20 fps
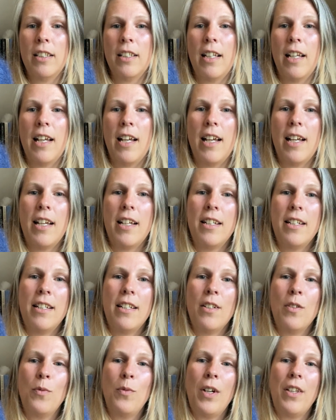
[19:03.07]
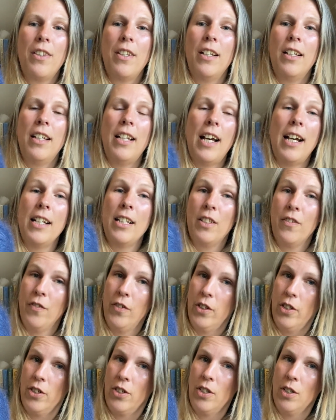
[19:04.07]
And when the light
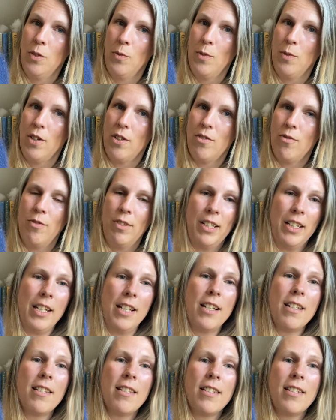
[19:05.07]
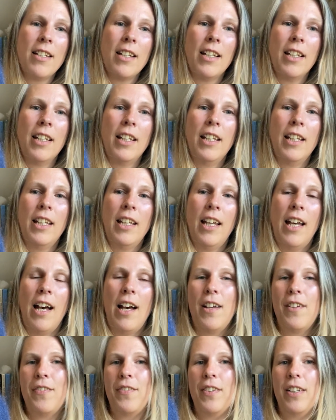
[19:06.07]
version was released,
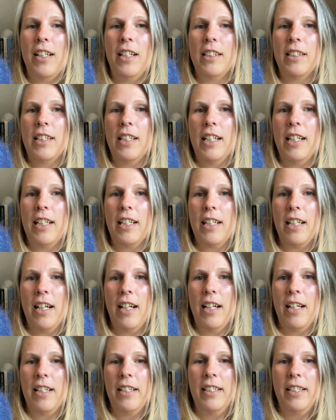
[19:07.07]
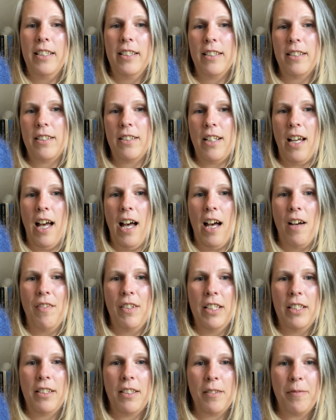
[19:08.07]
I felt like I needed to have
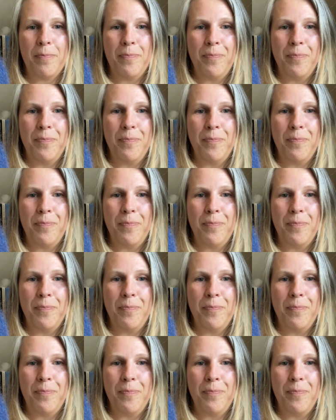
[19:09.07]
it.